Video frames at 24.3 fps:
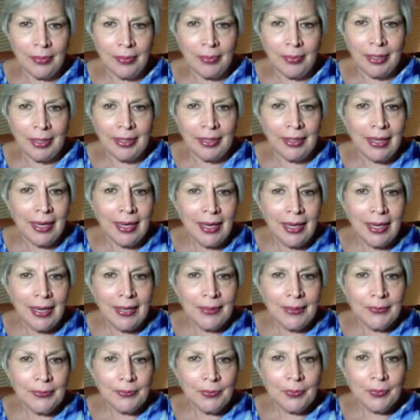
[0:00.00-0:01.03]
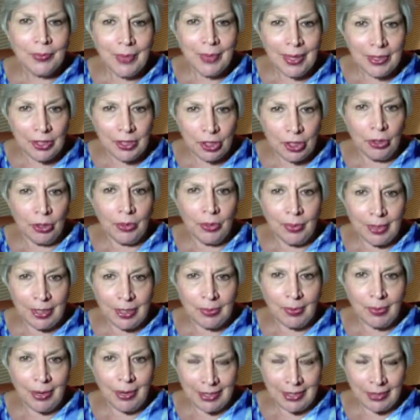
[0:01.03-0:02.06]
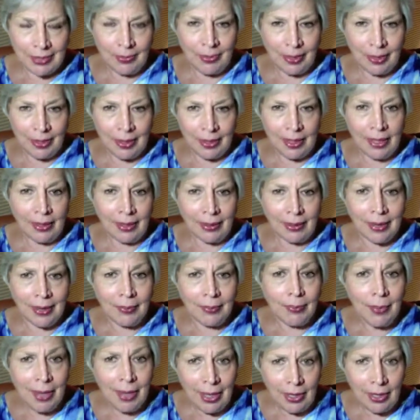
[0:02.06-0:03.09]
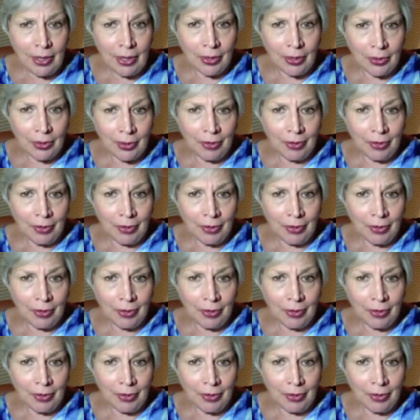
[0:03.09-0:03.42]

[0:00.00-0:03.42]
But it's your responsibility to let me know